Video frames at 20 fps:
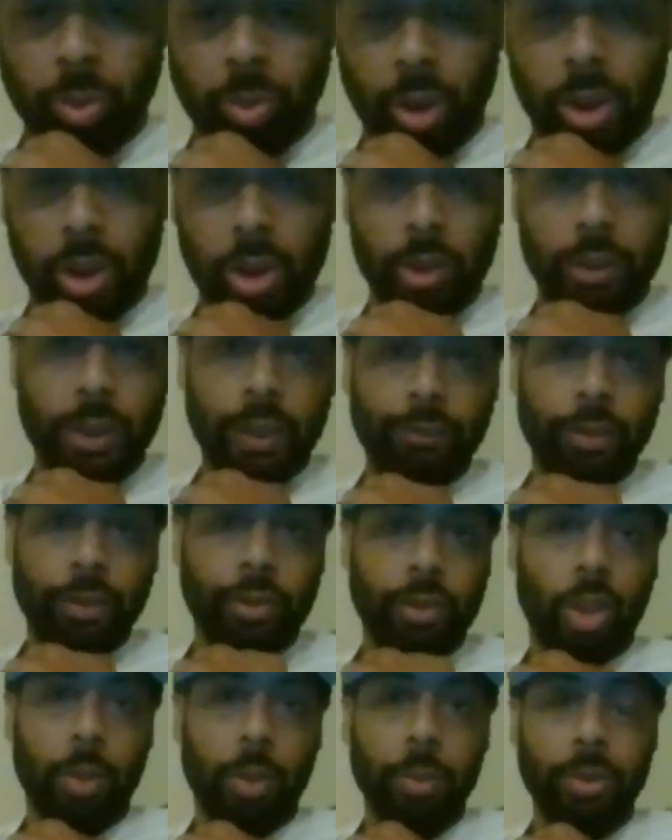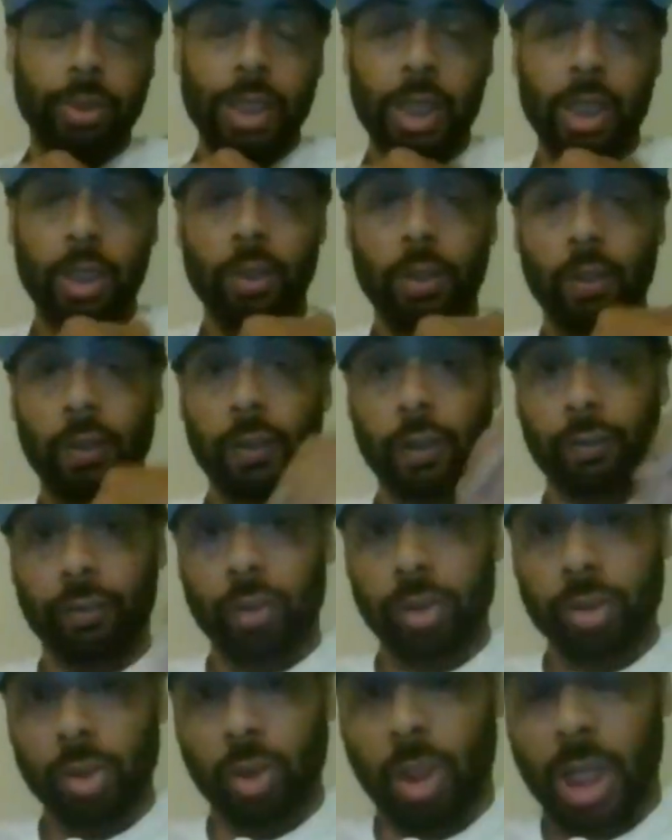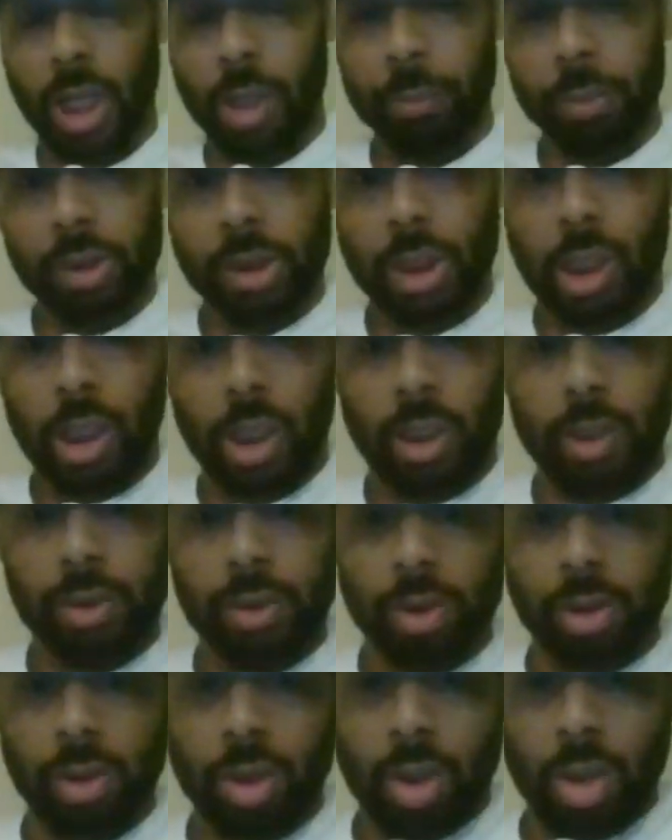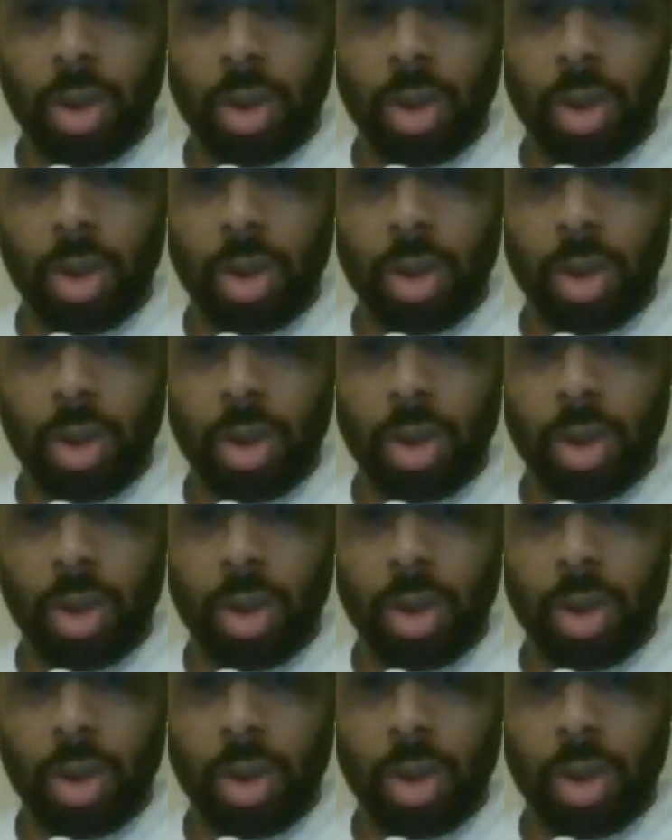Again, they've determined that these are homicides.